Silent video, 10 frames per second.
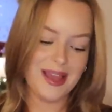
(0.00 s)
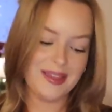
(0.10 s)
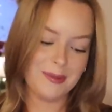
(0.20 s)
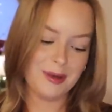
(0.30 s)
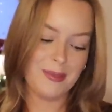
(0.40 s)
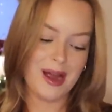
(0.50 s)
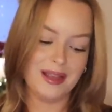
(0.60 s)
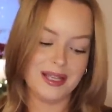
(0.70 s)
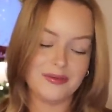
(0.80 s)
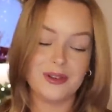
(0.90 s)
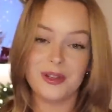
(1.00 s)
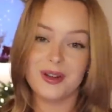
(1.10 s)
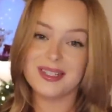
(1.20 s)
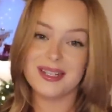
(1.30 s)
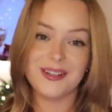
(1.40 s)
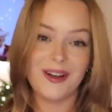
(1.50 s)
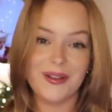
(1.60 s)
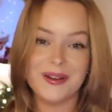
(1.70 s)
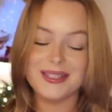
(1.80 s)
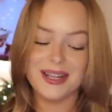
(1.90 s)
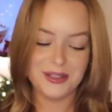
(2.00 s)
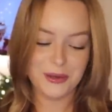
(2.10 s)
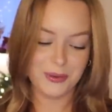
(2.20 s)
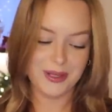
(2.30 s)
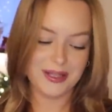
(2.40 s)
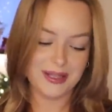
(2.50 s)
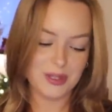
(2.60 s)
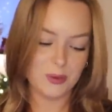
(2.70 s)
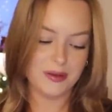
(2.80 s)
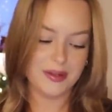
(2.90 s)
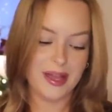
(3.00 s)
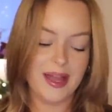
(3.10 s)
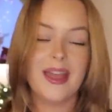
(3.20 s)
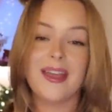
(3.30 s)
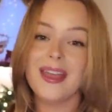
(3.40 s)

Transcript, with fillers: I think I'm gonna buy this for $36. I totally think that's worth it.